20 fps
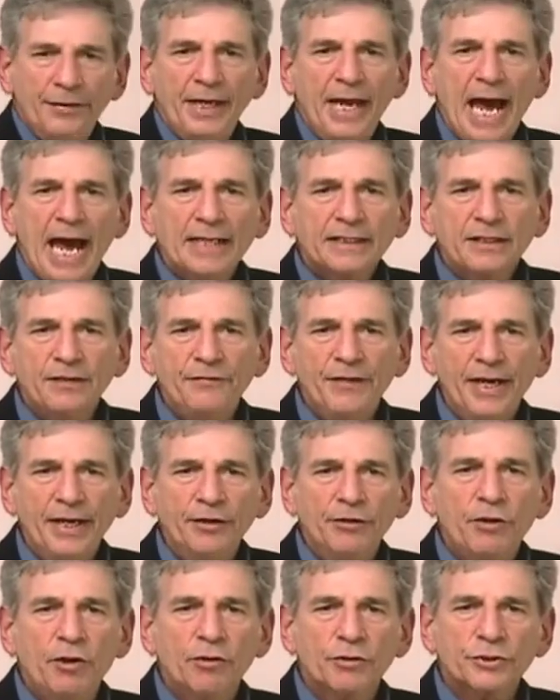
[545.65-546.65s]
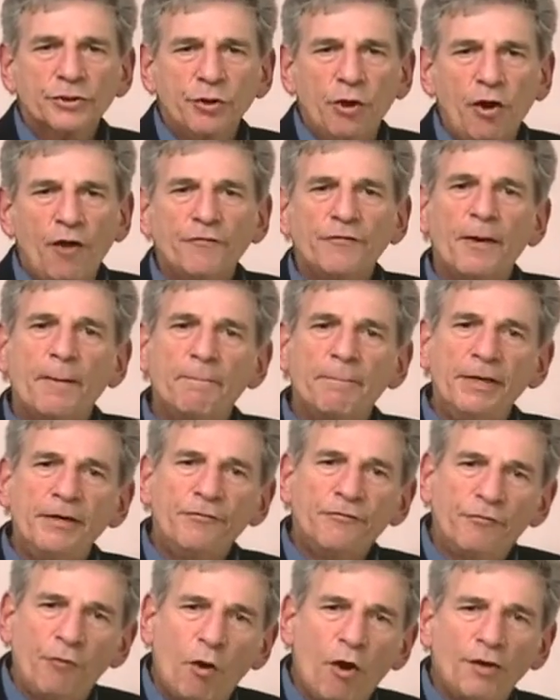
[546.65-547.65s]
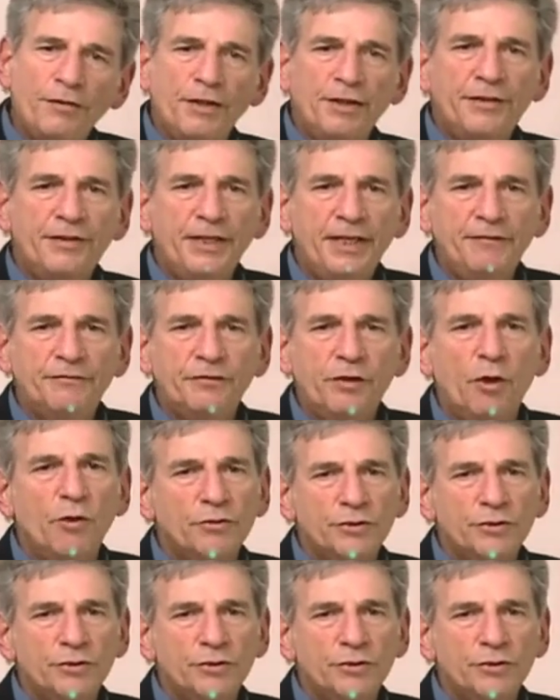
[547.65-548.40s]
The activator goes off before the thief